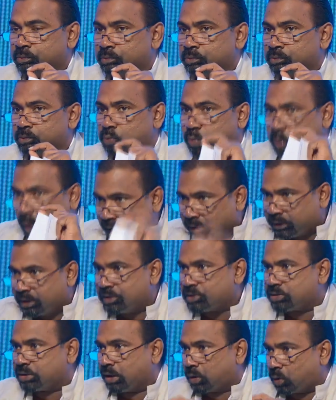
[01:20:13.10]
what
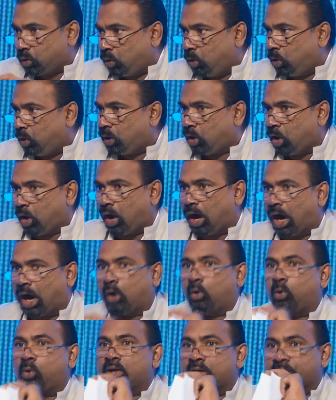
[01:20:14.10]
is the role, or
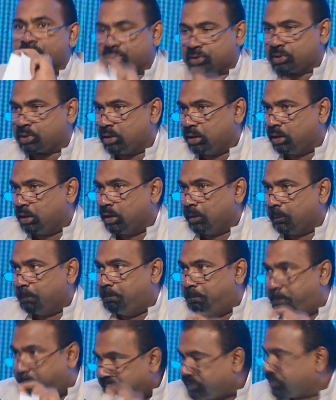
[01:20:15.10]
how does
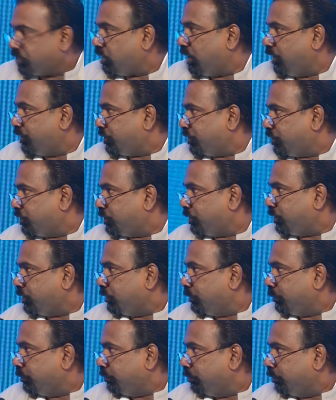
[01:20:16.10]
business
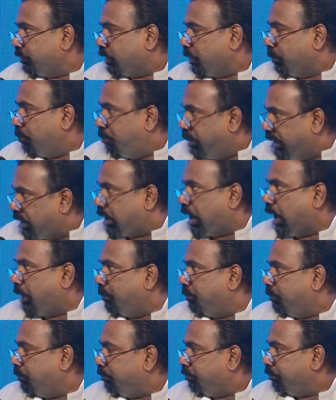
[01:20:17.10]

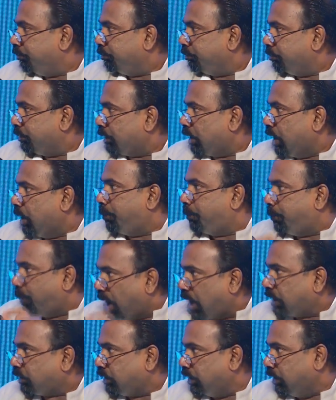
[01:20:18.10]
become a
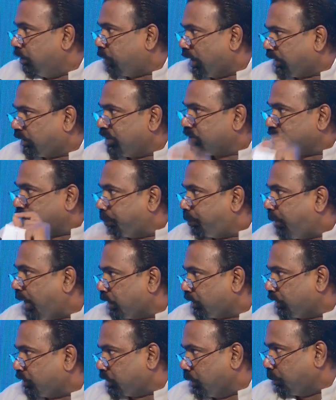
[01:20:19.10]
partner? What is the
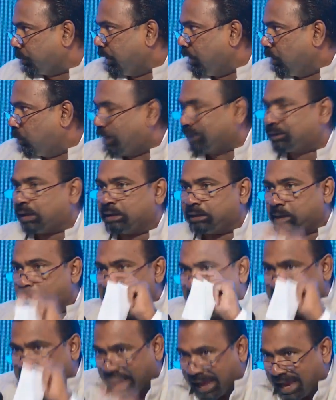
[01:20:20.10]
partnership? What are the
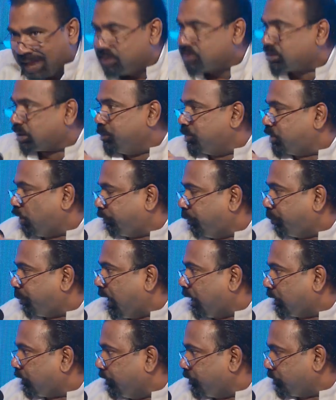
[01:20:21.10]
mechanisms of a
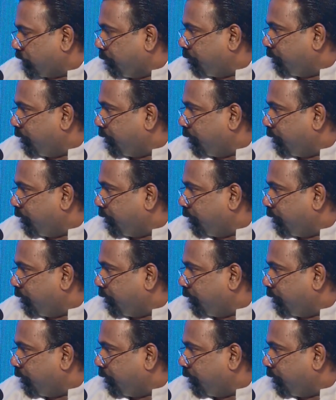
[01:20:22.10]
partnership